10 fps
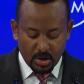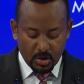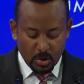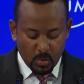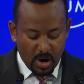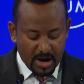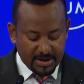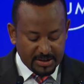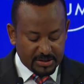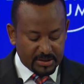
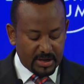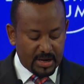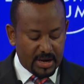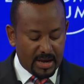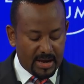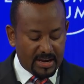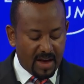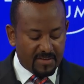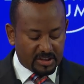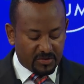rewards and
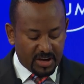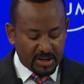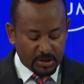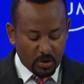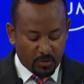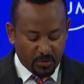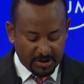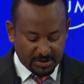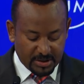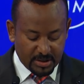diversification of
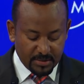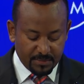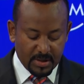risk.